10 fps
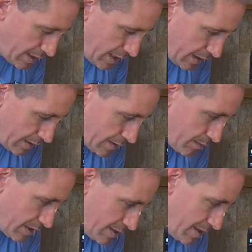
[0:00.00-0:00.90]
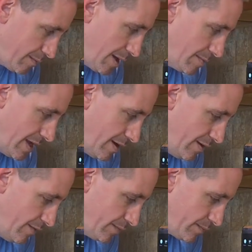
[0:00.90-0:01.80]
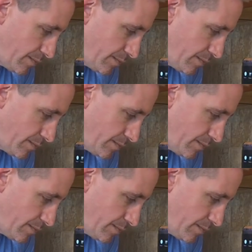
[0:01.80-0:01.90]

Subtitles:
thing. This is where the steam comes out of.